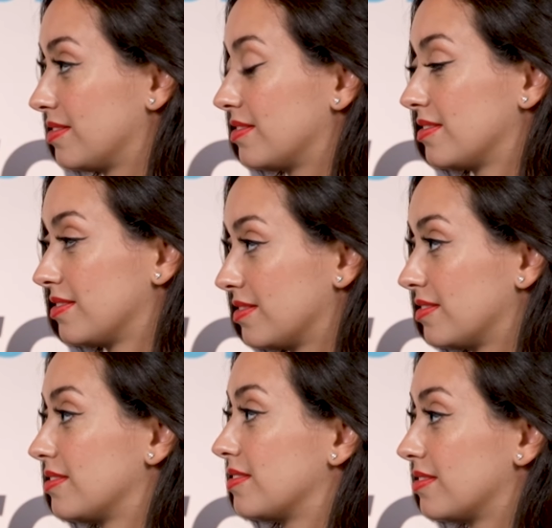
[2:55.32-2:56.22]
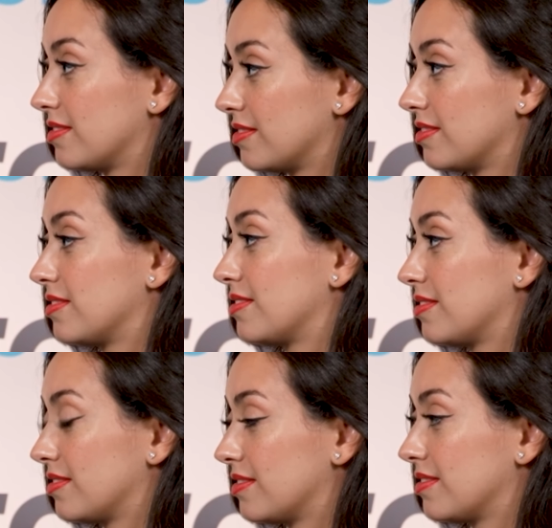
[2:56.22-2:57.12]

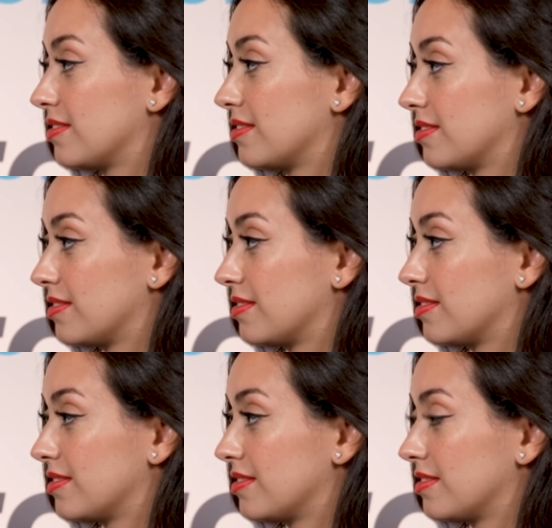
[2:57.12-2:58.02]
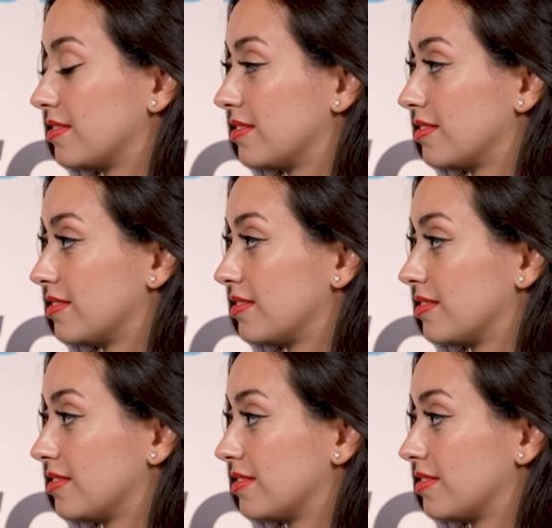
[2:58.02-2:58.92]

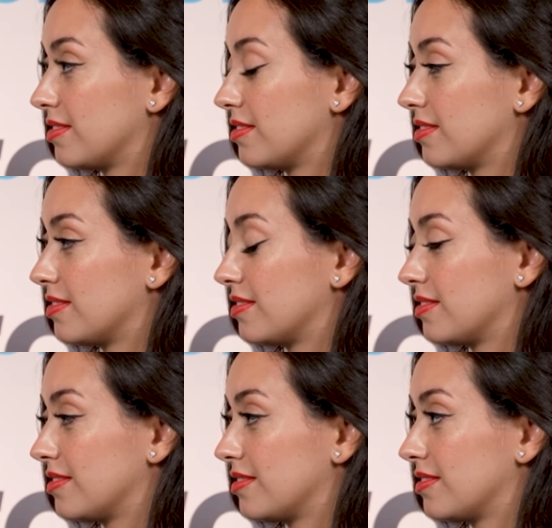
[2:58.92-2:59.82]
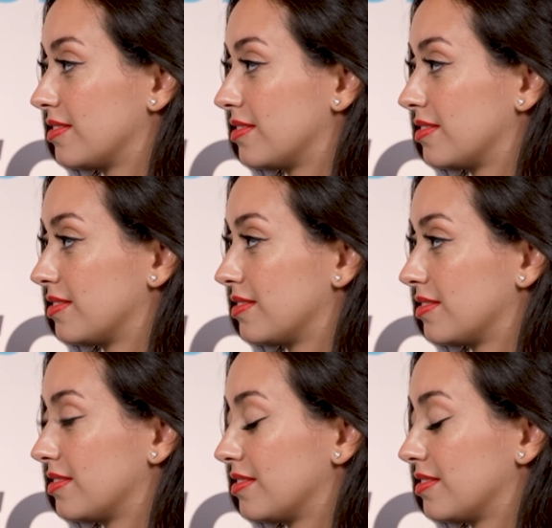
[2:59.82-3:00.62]
[no speech]